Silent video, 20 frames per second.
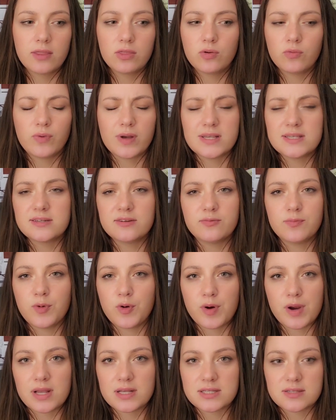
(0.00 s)
and the rest of
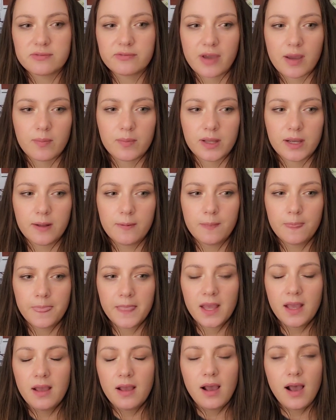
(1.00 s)
Maria's family.
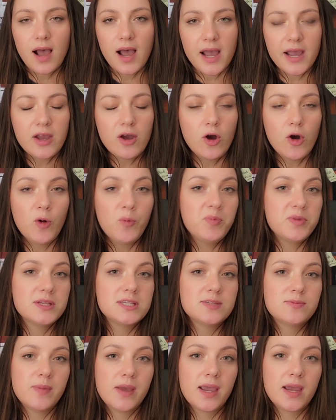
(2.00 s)
I hope
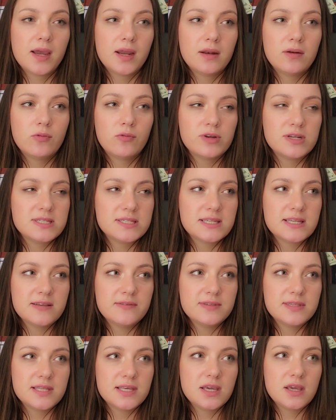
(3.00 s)
this man
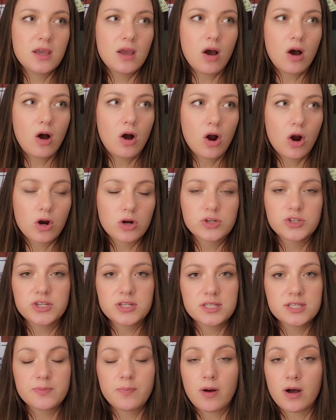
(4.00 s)
receives the
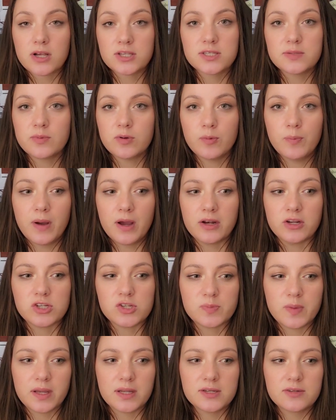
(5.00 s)
harshest possible
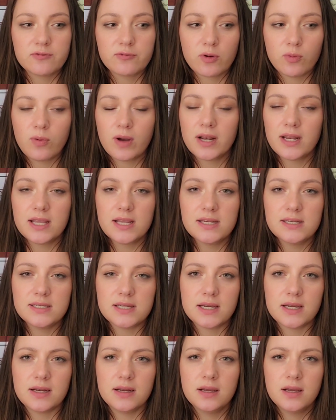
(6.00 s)
punishment for what he
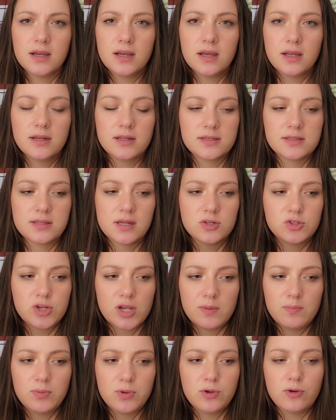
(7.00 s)
did to such
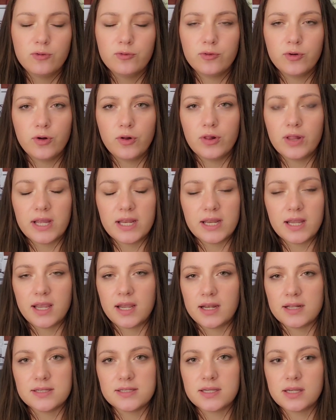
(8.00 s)
a beautiful and
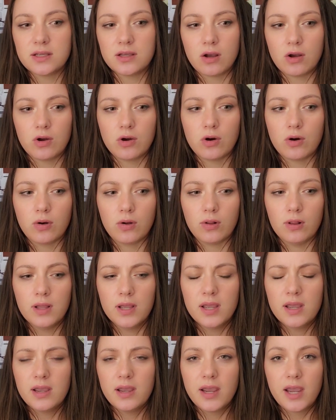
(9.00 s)
innocent young girl
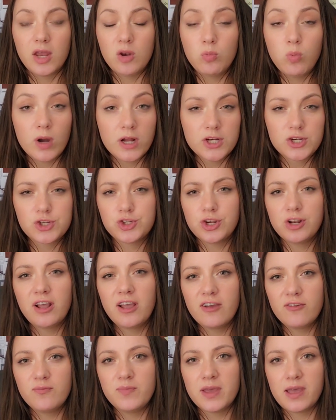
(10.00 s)
in what should
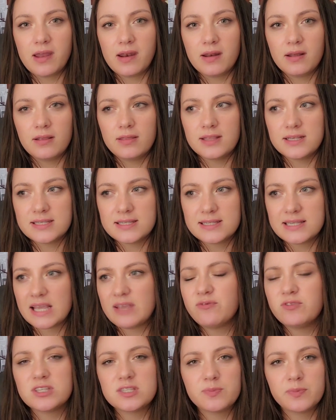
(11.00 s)
have been the
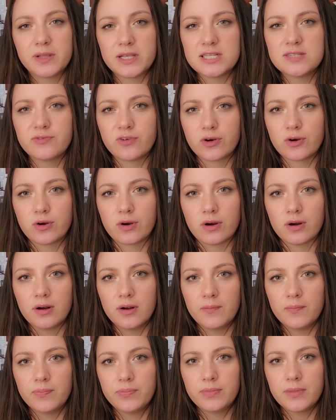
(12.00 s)
safest place for her,
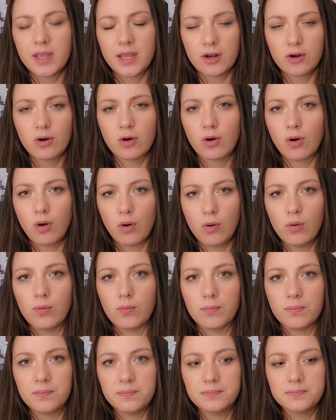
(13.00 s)
in her
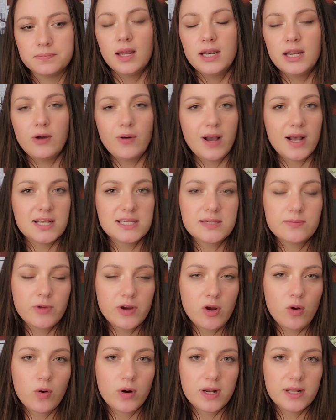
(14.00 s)
home. Now, as I'm
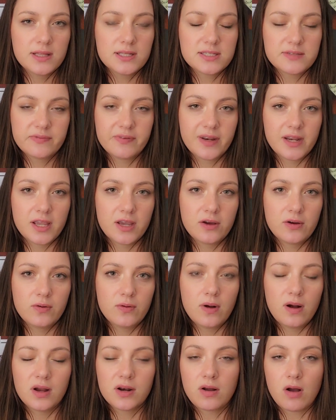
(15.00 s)
recording this
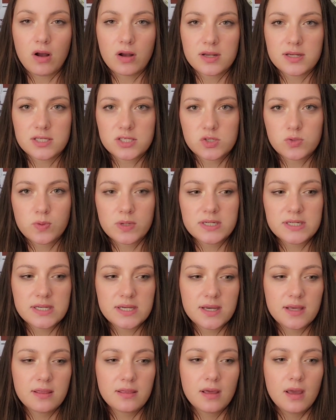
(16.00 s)
video on August
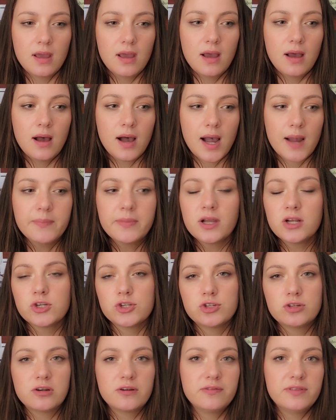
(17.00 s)
20th, I'm not
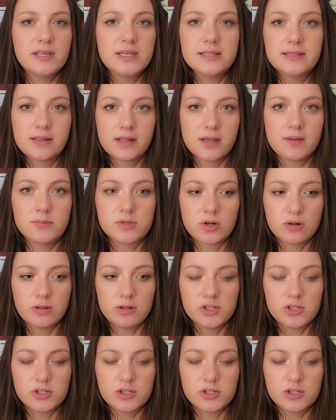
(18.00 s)
sure if these claims are